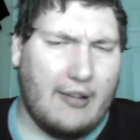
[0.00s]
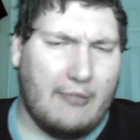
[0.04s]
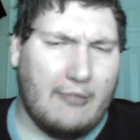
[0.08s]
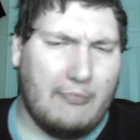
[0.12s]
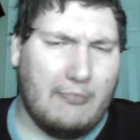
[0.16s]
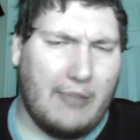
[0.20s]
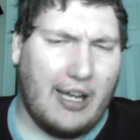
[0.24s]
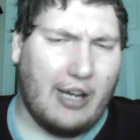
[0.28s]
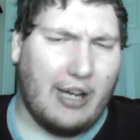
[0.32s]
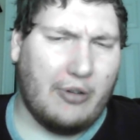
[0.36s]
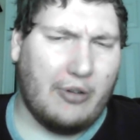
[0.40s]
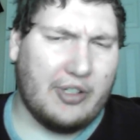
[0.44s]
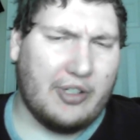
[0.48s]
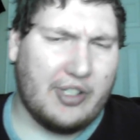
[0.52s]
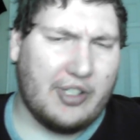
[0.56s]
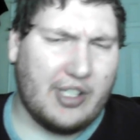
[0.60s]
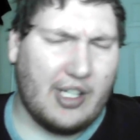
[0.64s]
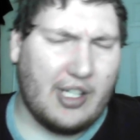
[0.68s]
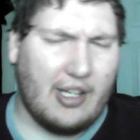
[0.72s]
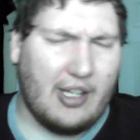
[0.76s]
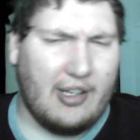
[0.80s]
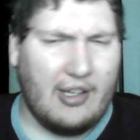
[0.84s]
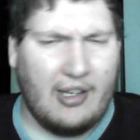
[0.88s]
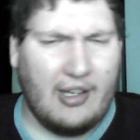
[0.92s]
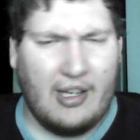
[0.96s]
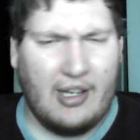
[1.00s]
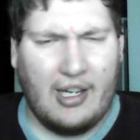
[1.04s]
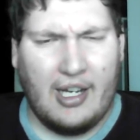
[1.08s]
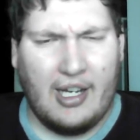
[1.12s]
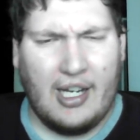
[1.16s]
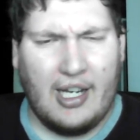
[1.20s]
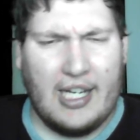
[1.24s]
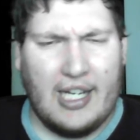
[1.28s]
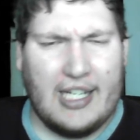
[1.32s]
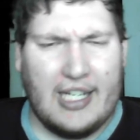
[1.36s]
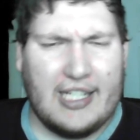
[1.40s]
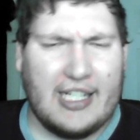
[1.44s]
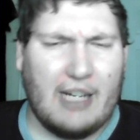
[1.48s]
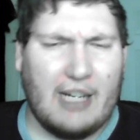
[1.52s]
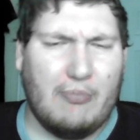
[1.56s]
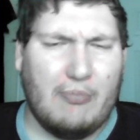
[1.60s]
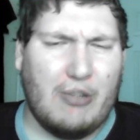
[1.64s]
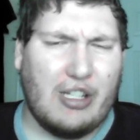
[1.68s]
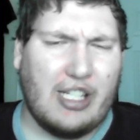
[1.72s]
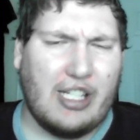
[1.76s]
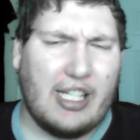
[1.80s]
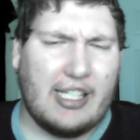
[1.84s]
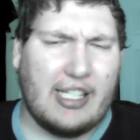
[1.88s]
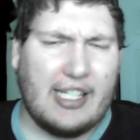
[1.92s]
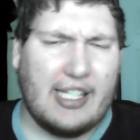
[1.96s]
Powers: She
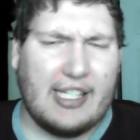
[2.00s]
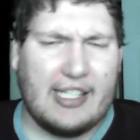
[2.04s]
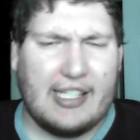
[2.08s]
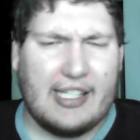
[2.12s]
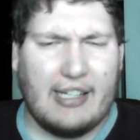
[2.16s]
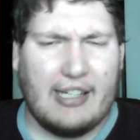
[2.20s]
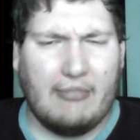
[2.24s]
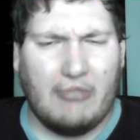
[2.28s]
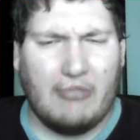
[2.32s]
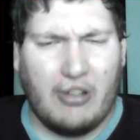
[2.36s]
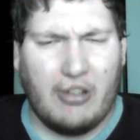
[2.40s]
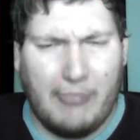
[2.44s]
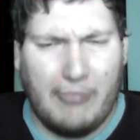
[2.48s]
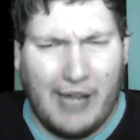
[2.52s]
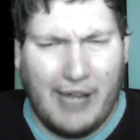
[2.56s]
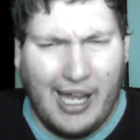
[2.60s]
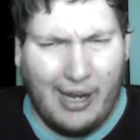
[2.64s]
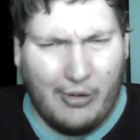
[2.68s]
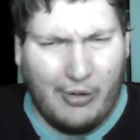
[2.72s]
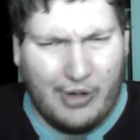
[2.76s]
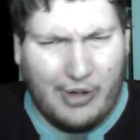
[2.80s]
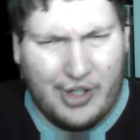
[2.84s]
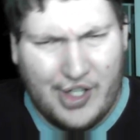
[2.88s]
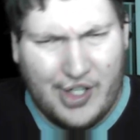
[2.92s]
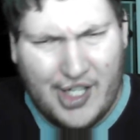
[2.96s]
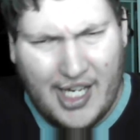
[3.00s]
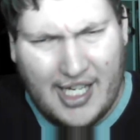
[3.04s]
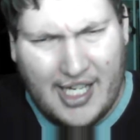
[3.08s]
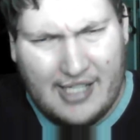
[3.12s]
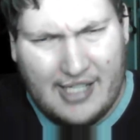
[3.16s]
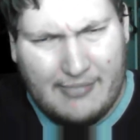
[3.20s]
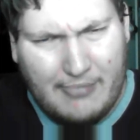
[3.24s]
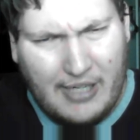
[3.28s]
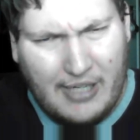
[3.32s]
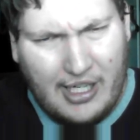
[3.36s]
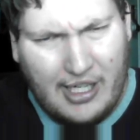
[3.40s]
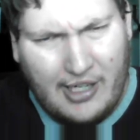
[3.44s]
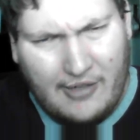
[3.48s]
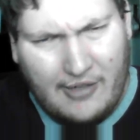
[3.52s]
possesses similar powers as Bean.